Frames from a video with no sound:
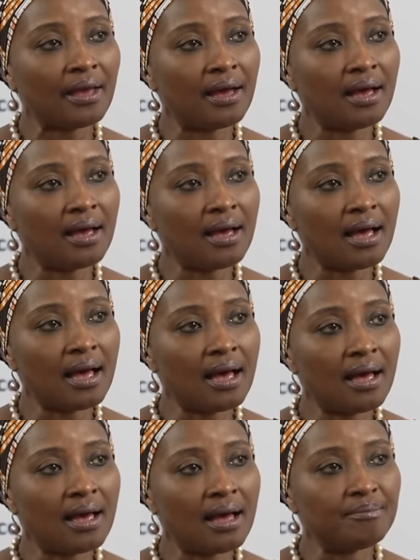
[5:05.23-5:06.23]
Uh,
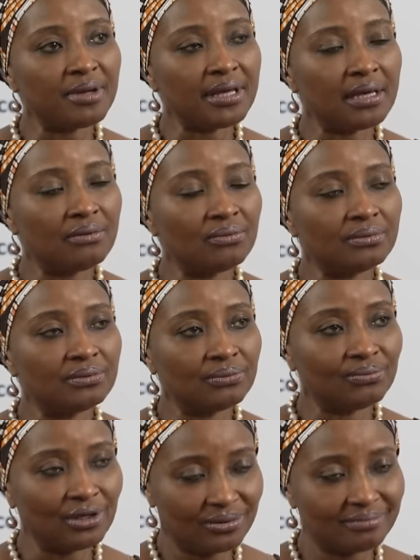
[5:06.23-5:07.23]
I'm,
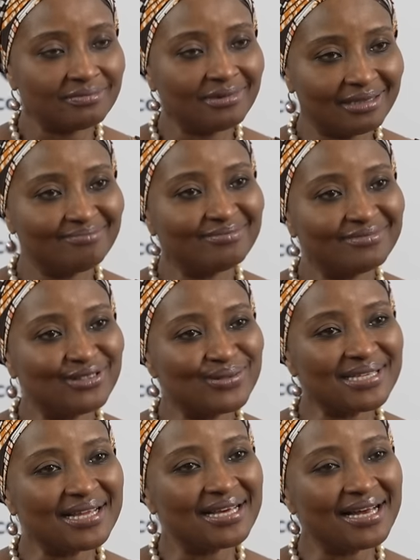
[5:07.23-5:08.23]
oh, I'm,
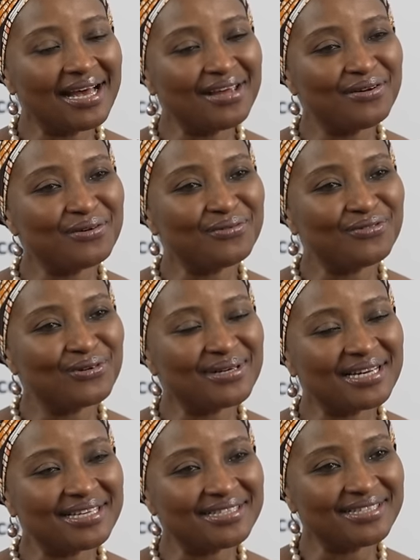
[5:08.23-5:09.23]
those are the kind of
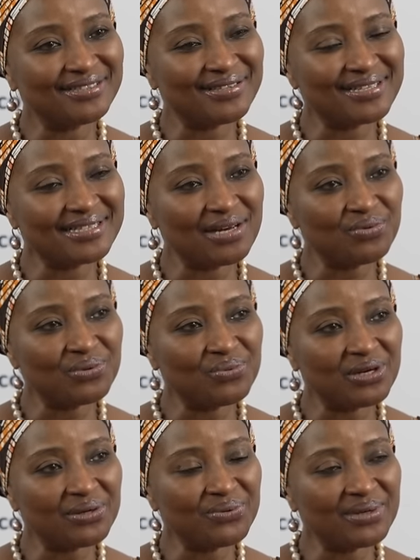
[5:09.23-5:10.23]
organizations that we
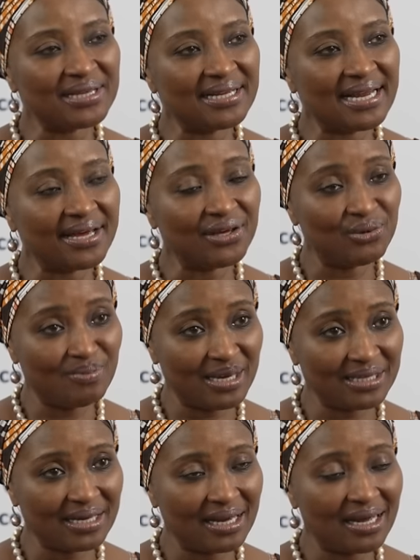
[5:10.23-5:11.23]
work with. Like you
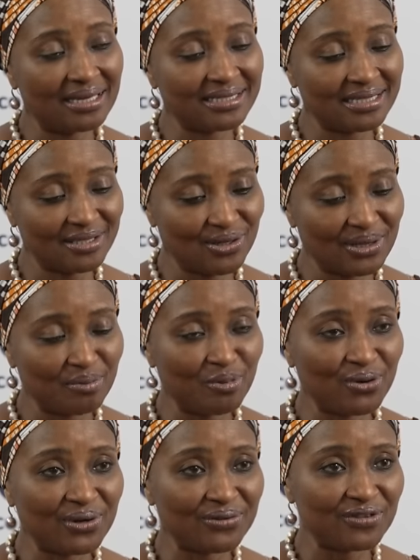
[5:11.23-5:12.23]
may, I sit on the
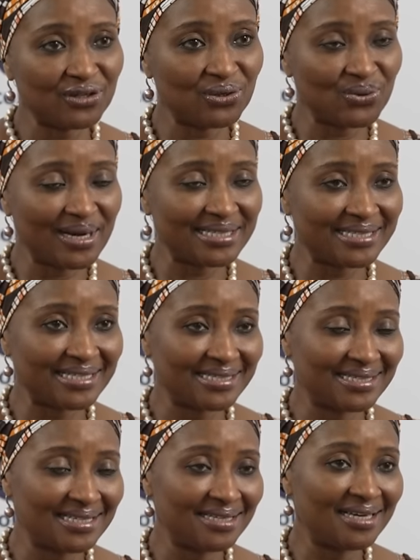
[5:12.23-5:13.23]
board of the U I C
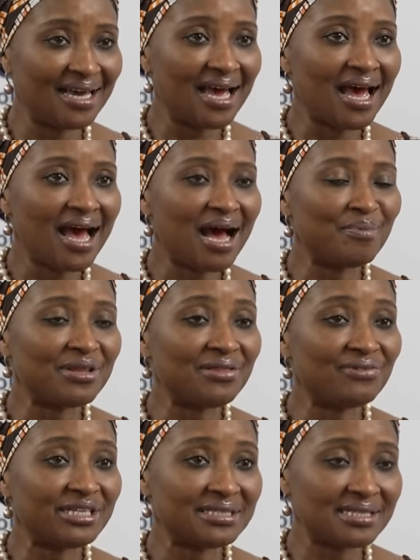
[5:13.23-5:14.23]
C. I'm a
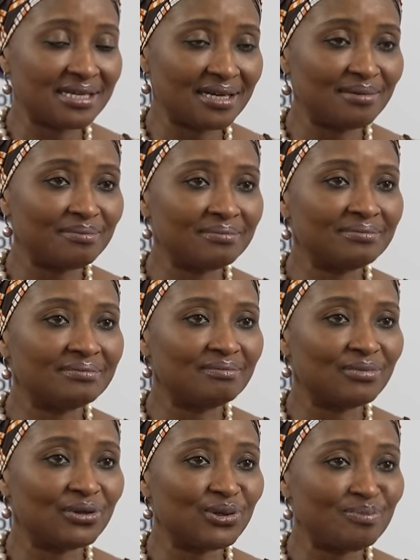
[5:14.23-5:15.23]
three-term
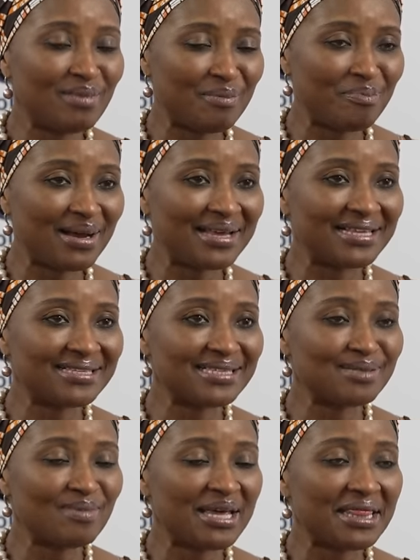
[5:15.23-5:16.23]
board member. This
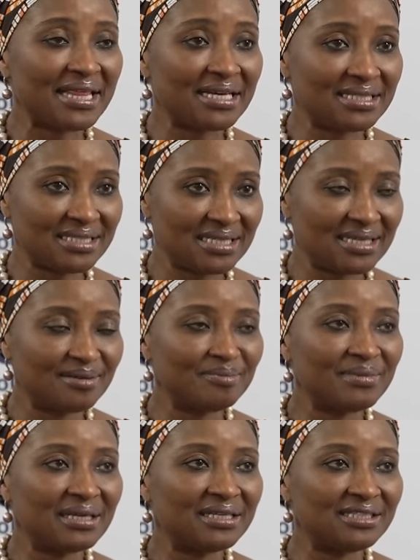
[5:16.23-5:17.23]
is my third
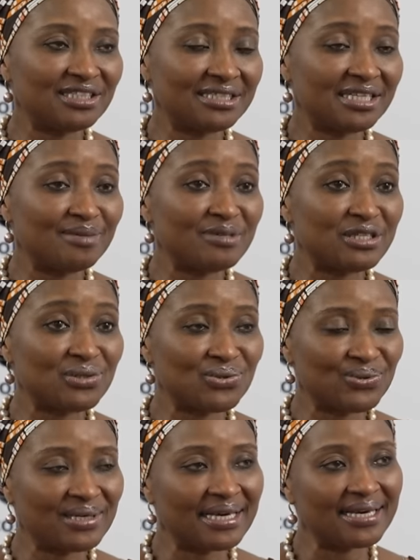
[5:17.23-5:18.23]
term. Each term is
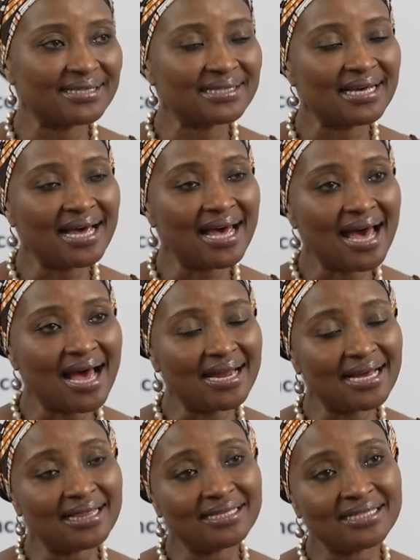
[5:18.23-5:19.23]
two years.
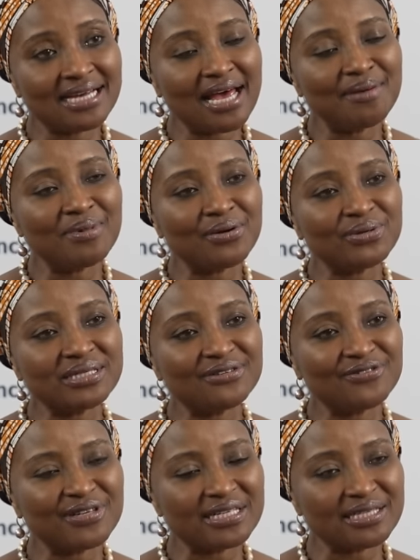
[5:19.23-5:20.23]
And at the time, I was the
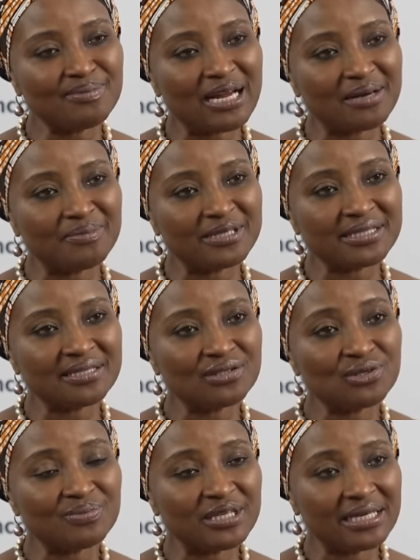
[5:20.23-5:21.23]
first black person
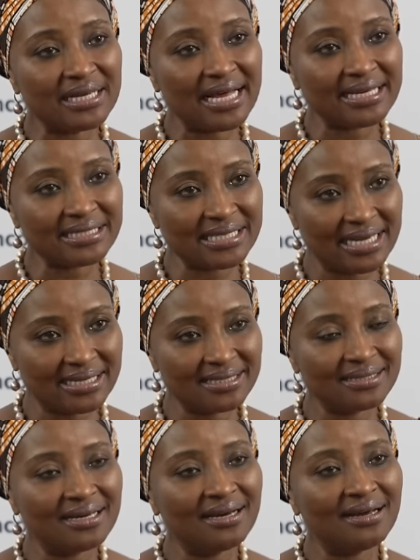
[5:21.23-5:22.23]
to be
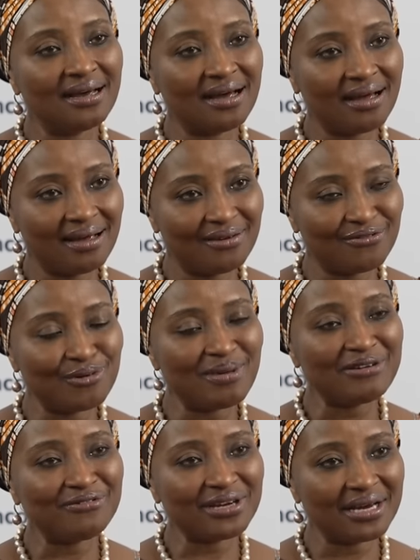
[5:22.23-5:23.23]
elected Uh, from
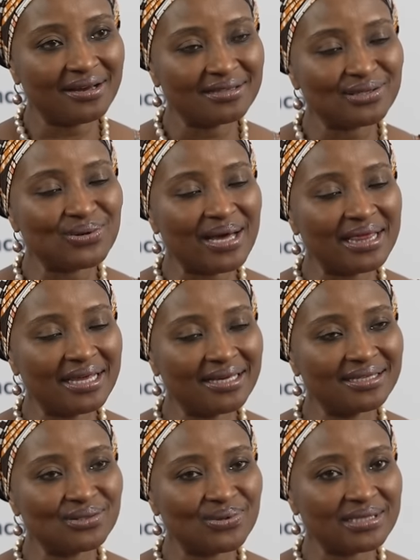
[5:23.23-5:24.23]
Africa. So I think
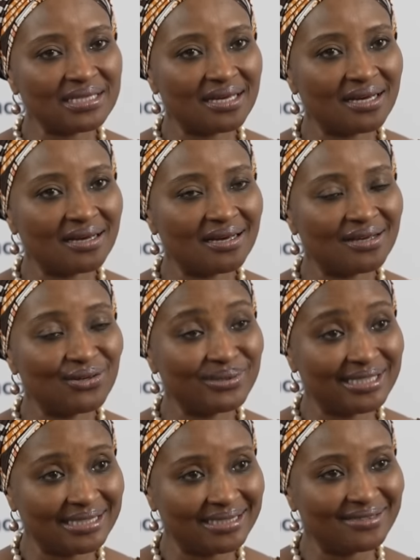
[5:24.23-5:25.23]
it was a
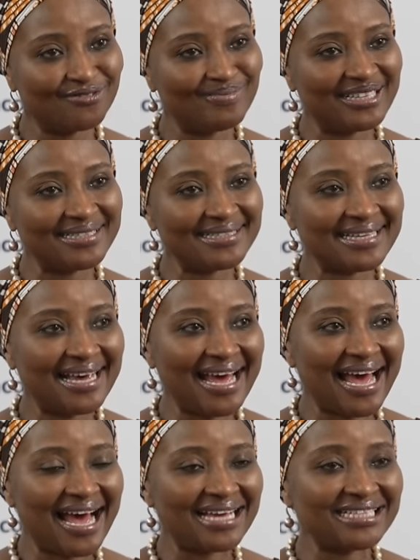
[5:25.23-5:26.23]
huge achievement,
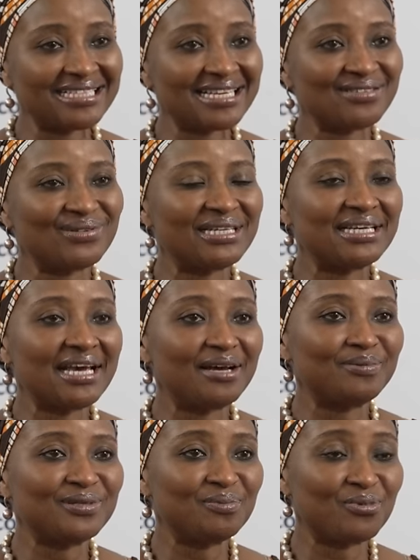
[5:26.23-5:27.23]
and it has really
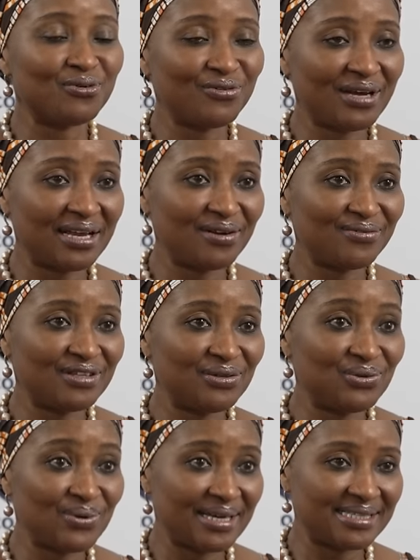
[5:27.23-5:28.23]
helped the profile of the
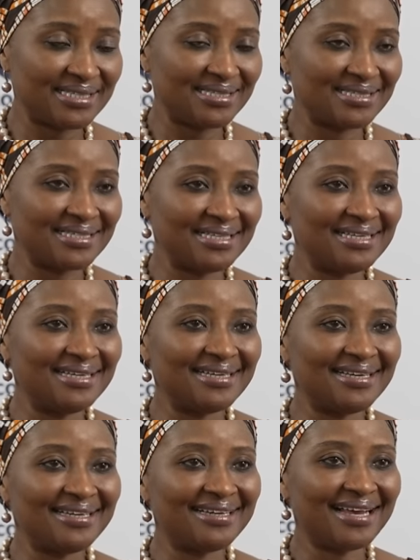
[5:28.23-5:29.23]
U I C C
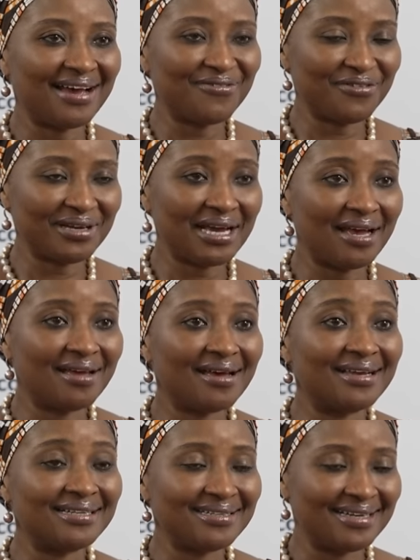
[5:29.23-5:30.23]
in Africa
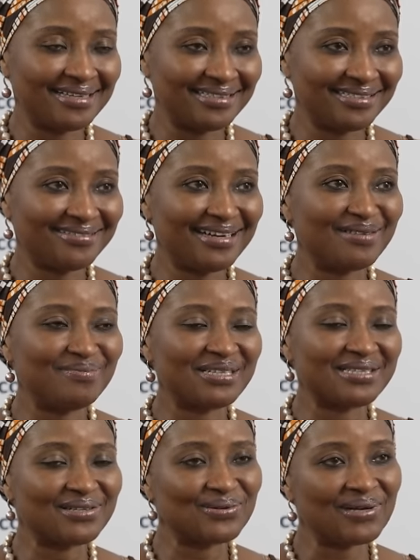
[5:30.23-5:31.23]
and in Nigeria in
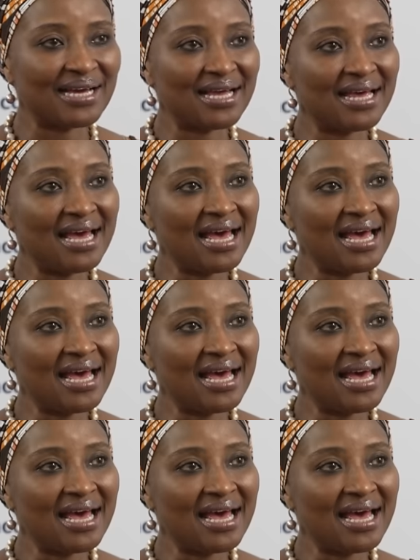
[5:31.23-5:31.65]
particular.